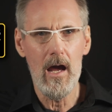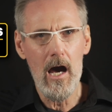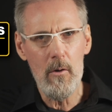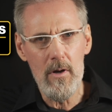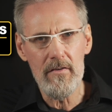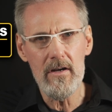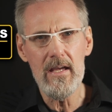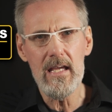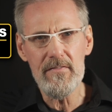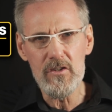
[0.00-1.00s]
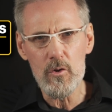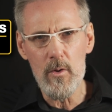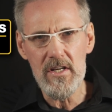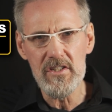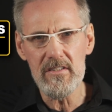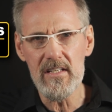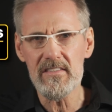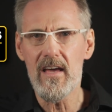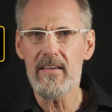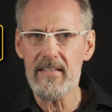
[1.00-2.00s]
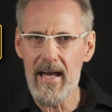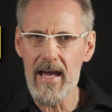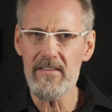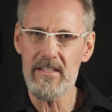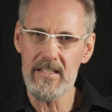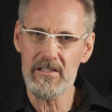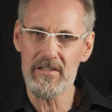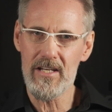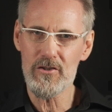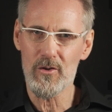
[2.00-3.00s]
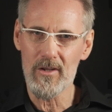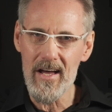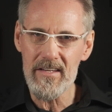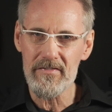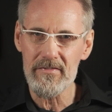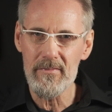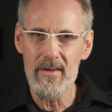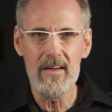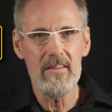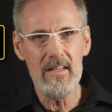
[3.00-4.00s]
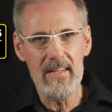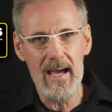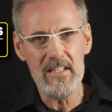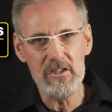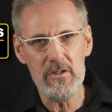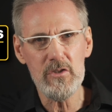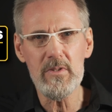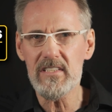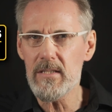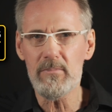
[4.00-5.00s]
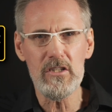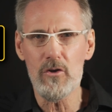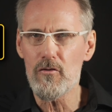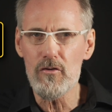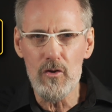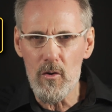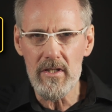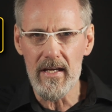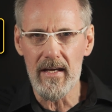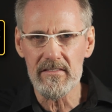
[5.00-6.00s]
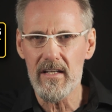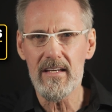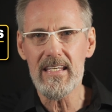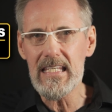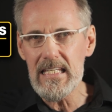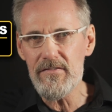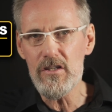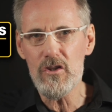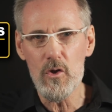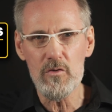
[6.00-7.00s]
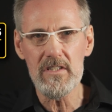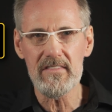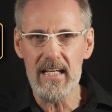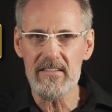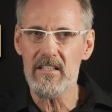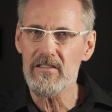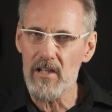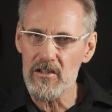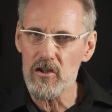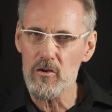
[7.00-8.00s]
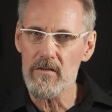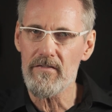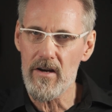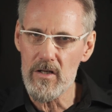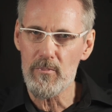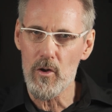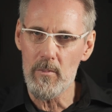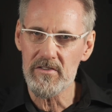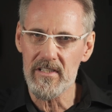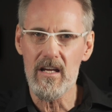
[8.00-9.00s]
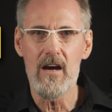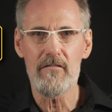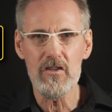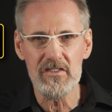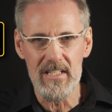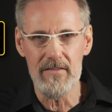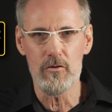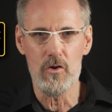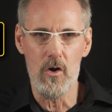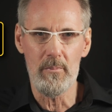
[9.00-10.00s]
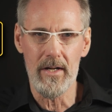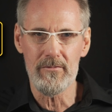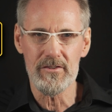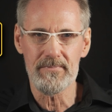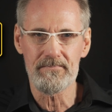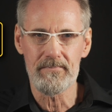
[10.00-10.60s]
However, if the question is, can they extend your life? Then the answer is, we simply don't know yet, even though the data does look very promising for several compounds.